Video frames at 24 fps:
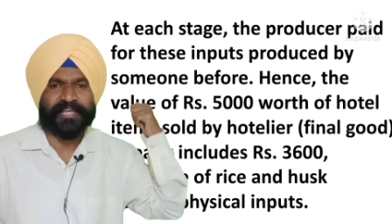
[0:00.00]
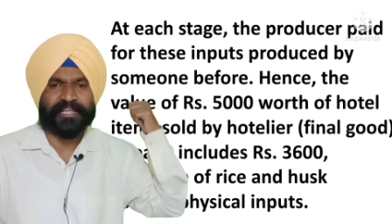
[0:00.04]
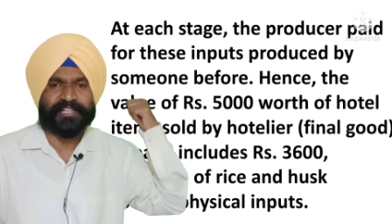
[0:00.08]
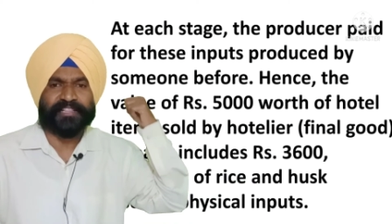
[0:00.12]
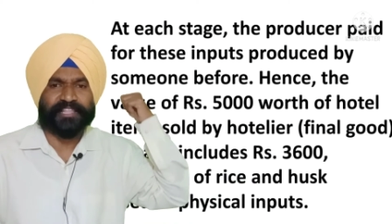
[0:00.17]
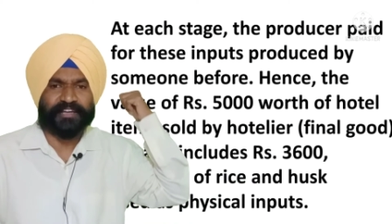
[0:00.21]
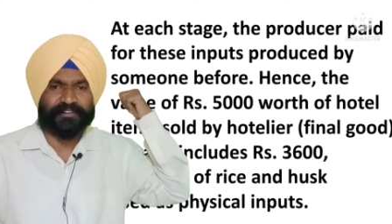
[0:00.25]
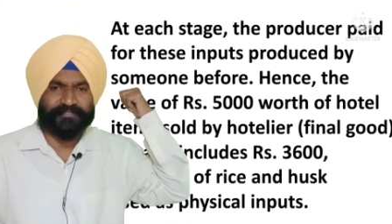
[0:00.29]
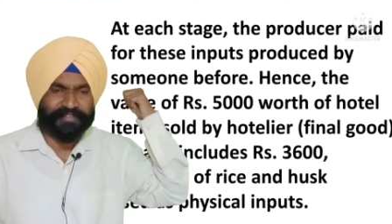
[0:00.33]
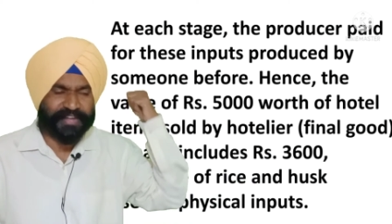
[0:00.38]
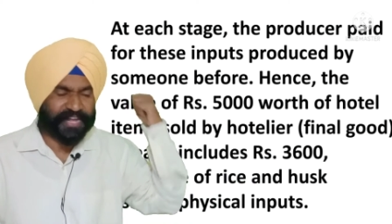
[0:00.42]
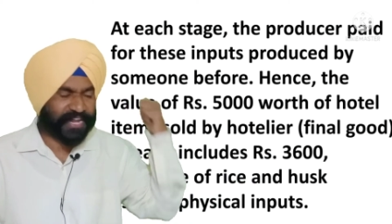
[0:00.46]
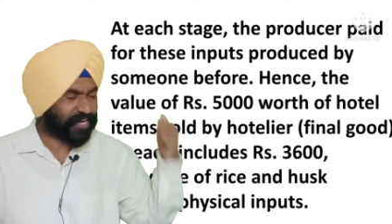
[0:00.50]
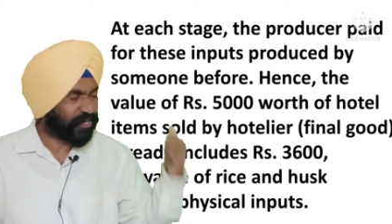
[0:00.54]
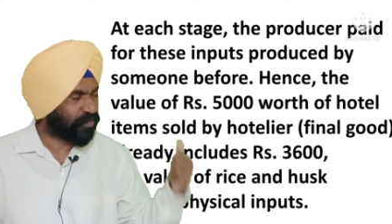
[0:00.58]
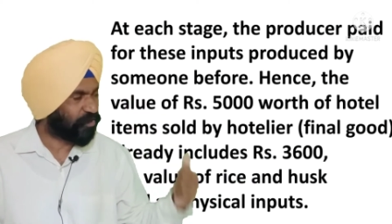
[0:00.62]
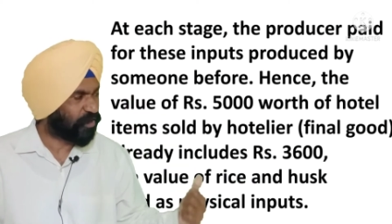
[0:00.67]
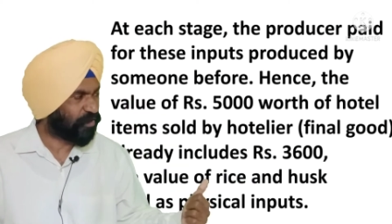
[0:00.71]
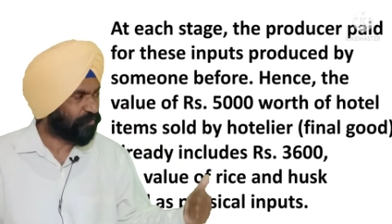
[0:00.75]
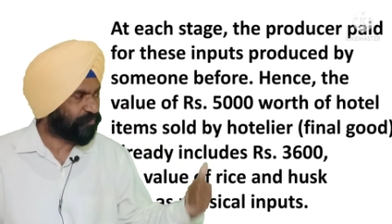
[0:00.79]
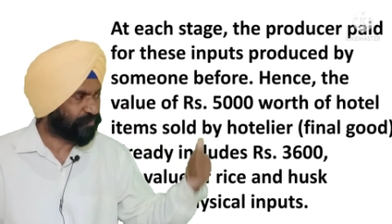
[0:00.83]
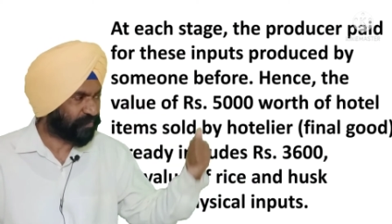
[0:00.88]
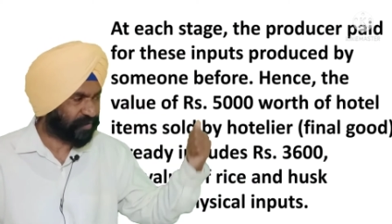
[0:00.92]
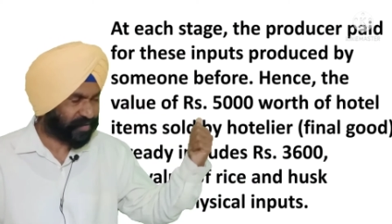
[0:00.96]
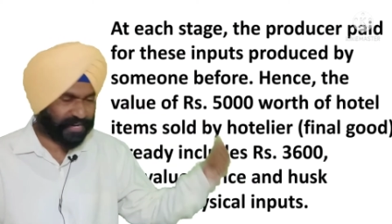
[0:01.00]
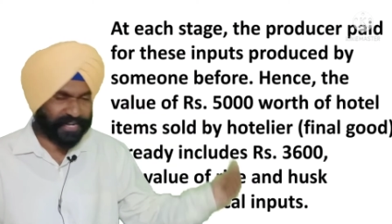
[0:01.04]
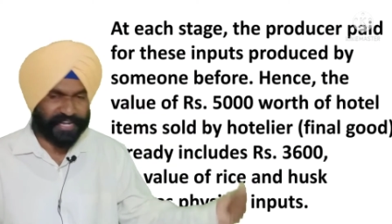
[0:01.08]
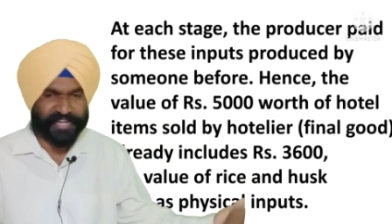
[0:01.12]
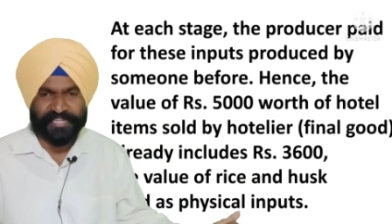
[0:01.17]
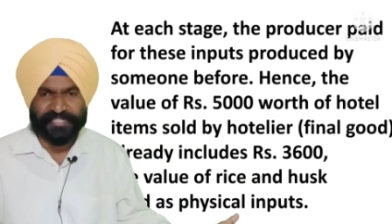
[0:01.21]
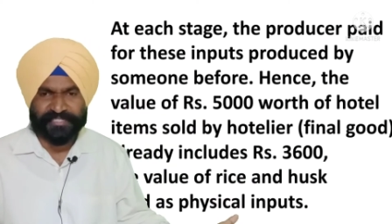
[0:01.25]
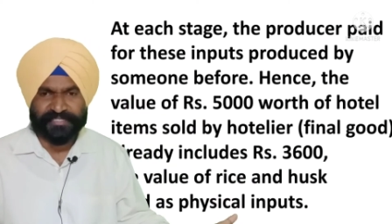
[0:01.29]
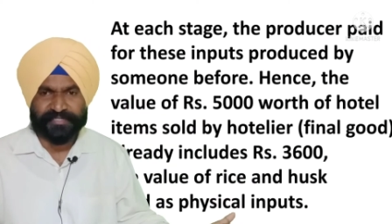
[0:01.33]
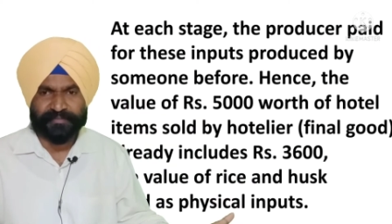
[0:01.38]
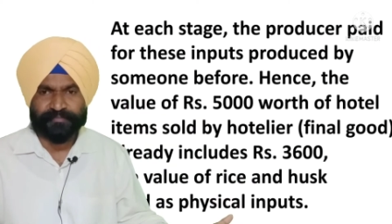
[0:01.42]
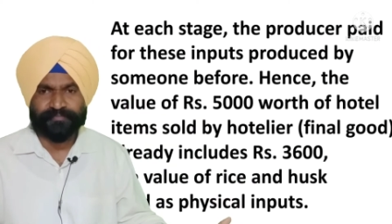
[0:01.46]
the value of
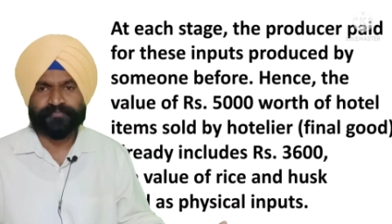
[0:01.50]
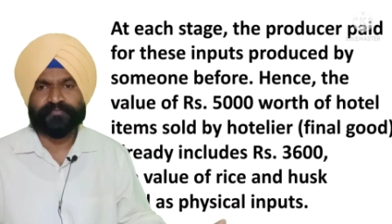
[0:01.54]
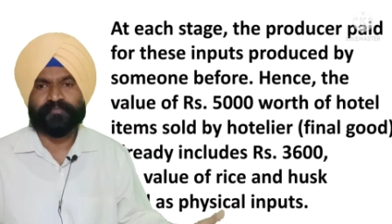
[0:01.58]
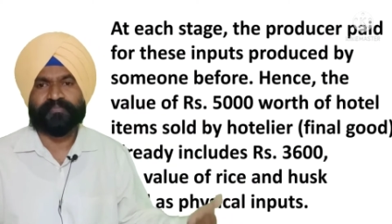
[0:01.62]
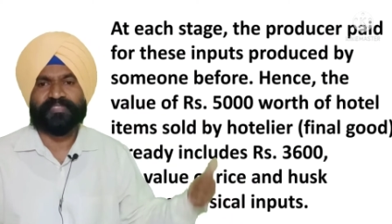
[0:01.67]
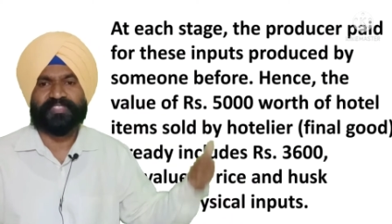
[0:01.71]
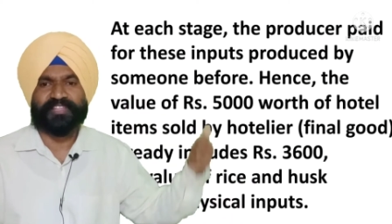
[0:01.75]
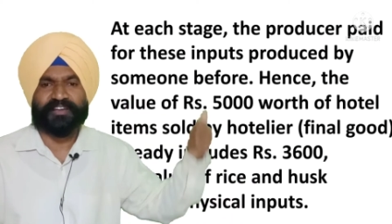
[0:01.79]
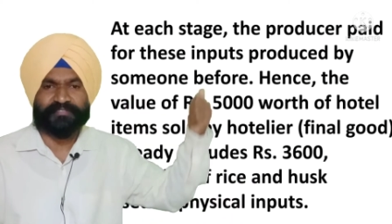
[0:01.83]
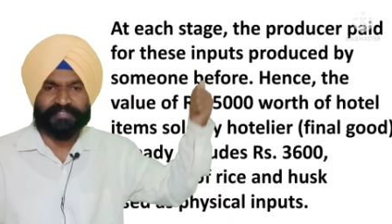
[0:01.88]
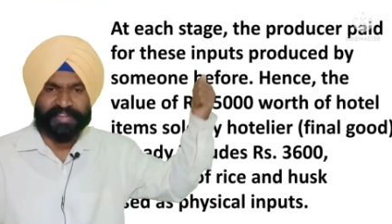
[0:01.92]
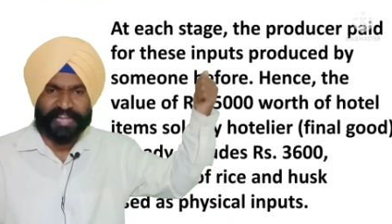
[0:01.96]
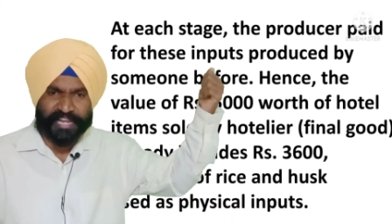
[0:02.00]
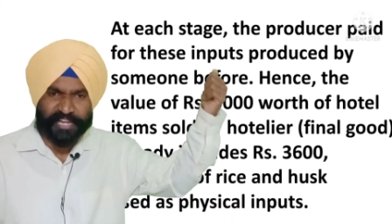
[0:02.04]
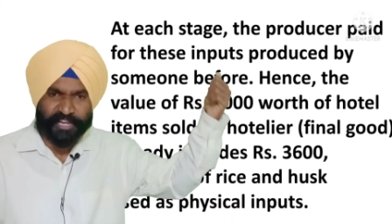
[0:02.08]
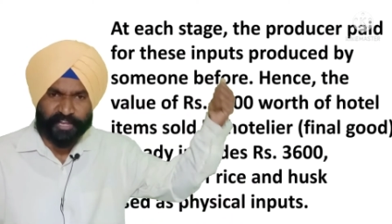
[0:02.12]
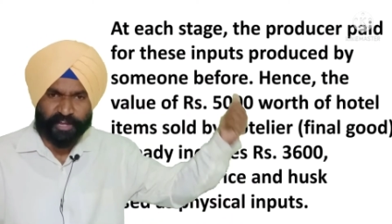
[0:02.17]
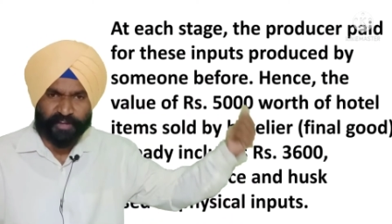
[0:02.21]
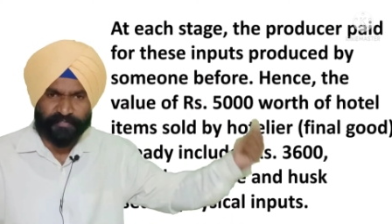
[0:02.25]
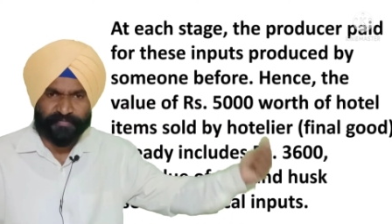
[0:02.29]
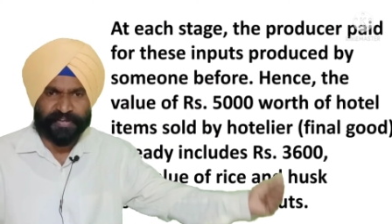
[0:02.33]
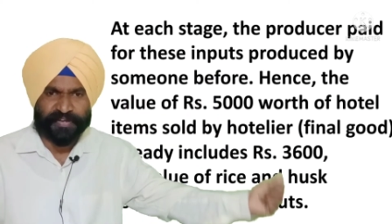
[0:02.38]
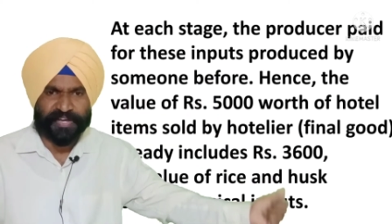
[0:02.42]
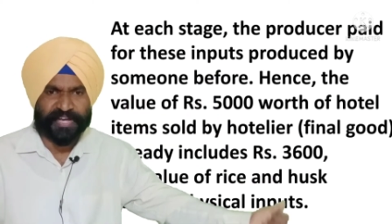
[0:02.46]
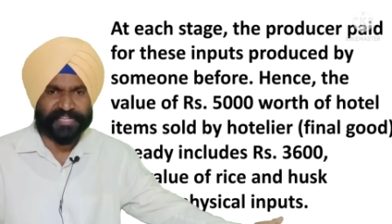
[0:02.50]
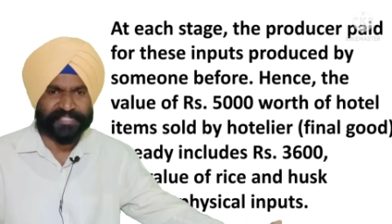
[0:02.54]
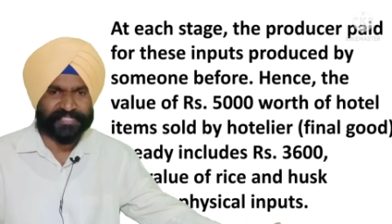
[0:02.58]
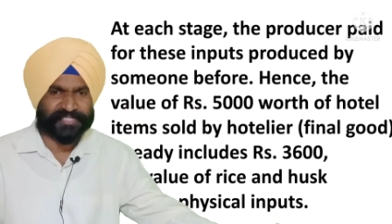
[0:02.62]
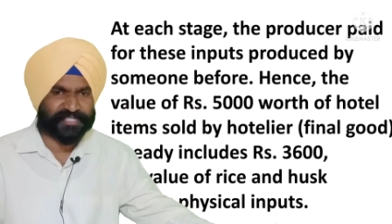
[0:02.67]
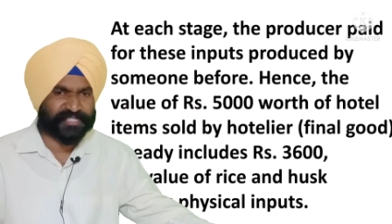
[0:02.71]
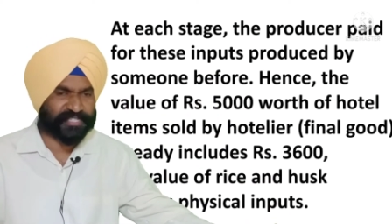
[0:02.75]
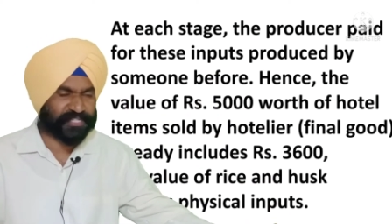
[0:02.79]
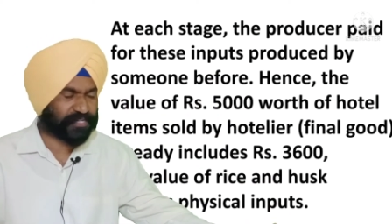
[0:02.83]
rice, the value of husk,